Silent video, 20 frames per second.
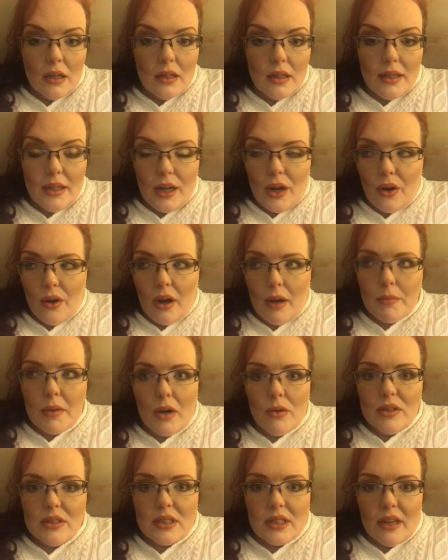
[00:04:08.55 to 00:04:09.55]
You know, I'm
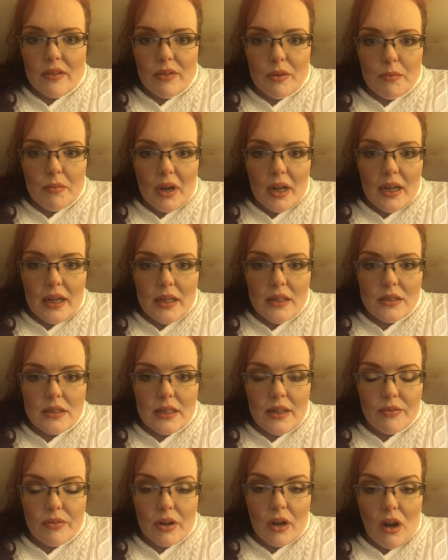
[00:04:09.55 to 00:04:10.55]
always giving money to
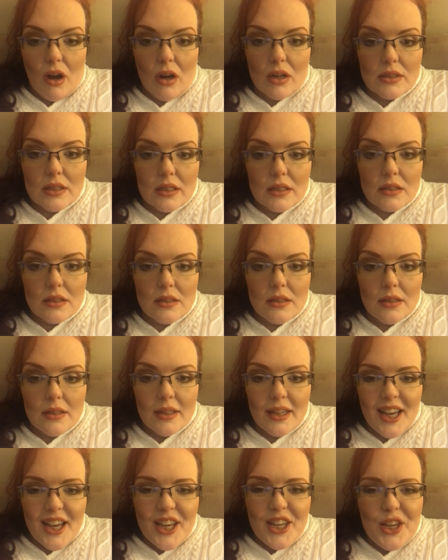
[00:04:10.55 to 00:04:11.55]
different causes.
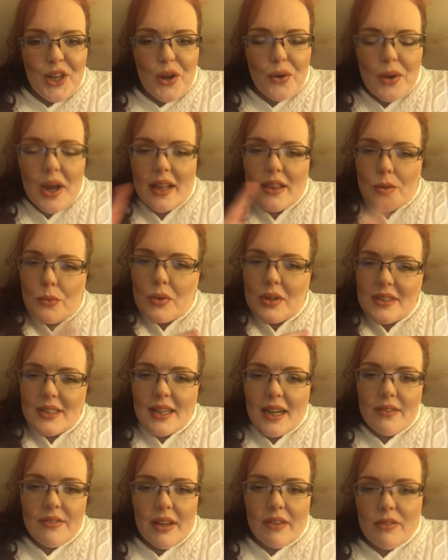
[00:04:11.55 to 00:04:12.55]
You know, and the ones
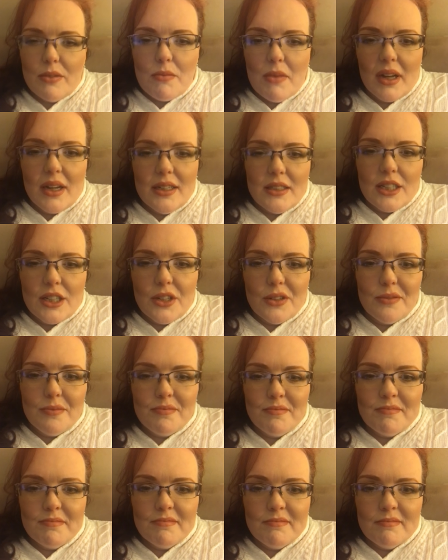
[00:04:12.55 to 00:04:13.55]
that I've given money to,
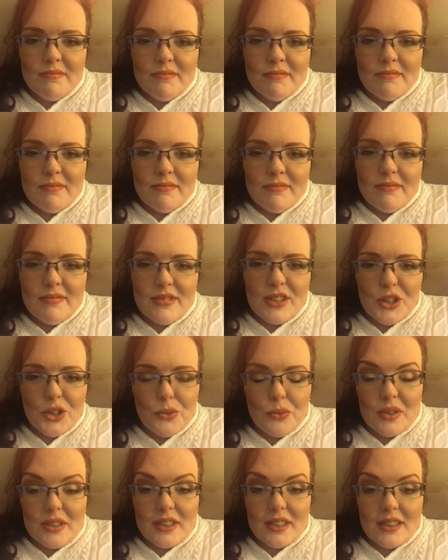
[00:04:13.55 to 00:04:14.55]
they're
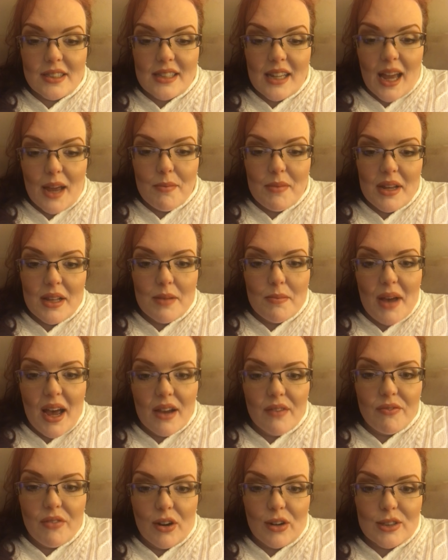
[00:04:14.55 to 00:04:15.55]
the ones that stab me in the
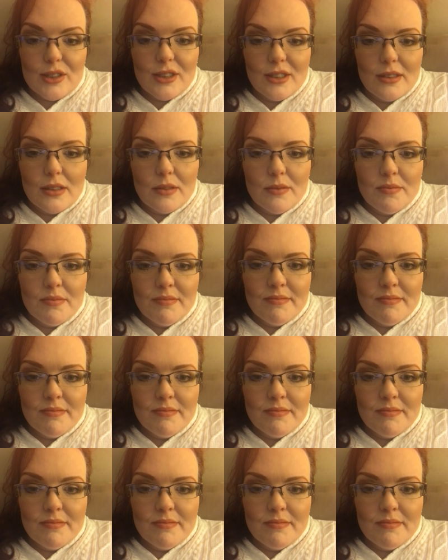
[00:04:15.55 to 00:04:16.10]
back first.